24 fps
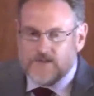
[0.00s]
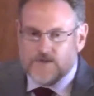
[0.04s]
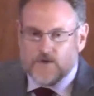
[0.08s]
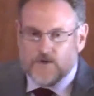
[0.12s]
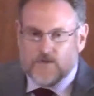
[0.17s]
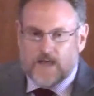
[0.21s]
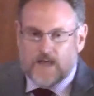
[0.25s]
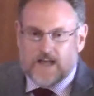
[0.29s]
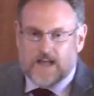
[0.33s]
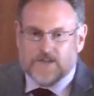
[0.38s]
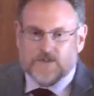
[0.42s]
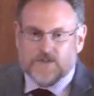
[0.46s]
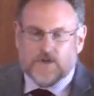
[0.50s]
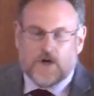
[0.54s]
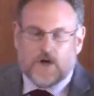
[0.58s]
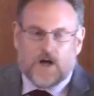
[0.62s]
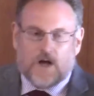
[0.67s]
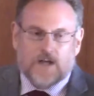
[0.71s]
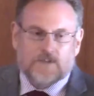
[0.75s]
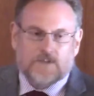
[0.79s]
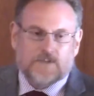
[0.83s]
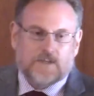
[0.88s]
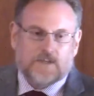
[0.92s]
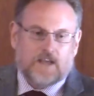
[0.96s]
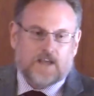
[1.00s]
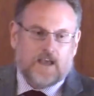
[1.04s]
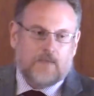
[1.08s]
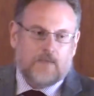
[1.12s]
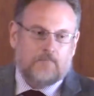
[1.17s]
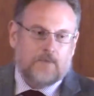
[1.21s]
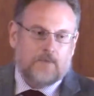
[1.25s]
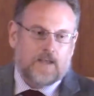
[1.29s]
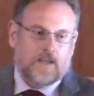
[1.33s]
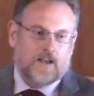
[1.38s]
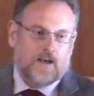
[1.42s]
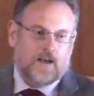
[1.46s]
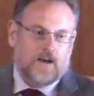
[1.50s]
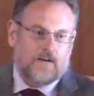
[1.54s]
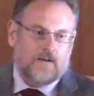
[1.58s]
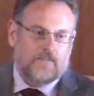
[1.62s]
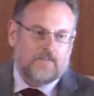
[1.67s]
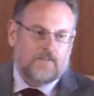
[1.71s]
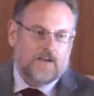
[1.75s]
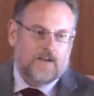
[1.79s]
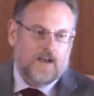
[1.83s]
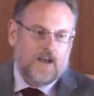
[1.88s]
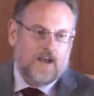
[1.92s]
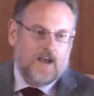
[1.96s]
And so that's causing a bit
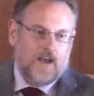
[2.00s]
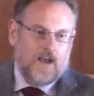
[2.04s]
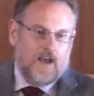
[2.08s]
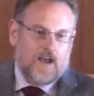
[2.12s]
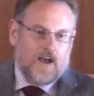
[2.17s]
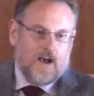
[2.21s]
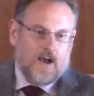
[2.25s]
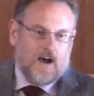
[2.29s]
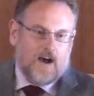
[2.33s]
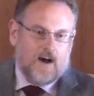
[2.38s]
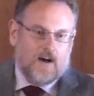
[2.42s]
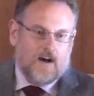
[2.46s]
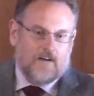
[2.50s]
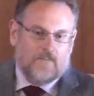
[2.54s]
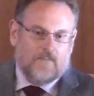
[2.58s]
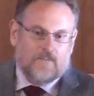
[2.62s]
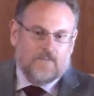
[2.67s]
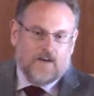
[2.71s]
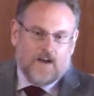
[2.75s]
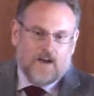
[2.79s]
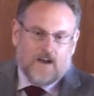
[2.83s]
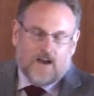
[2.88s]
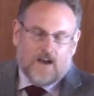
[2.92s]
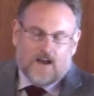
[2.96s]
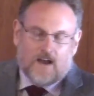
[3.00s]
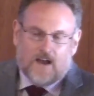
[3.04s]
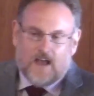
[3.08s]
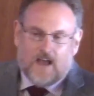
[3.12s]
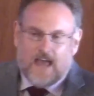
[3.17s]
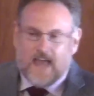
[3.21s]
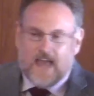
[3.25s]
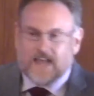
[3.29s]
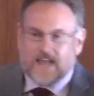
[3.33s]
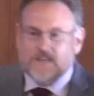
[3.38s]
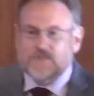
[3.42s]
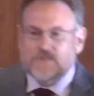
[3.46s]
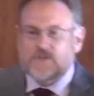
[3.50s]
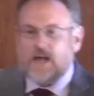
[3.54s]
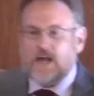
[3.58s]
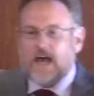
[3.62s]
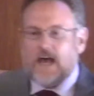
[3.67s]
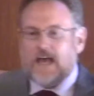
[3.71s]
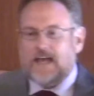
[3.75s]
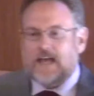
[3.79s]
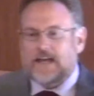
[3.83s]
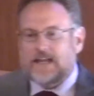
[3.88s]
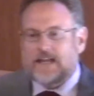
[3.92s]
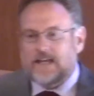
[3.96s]
of, of
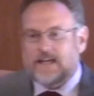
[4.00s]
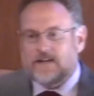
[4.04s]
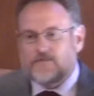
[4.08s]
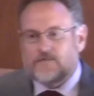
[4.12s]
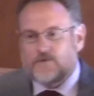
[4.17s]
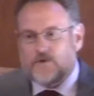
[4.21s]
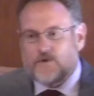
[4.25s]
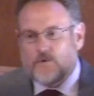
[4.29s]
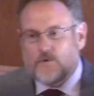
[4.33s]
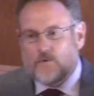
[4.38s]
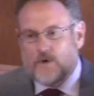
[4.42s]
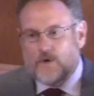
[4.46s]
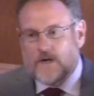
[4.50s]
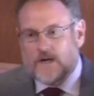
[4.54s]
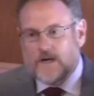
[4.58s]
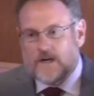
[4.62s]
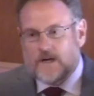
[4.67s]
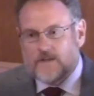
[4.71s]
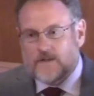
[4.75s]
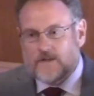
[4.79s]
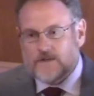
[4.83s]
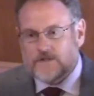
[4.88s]
anxiety, if you will.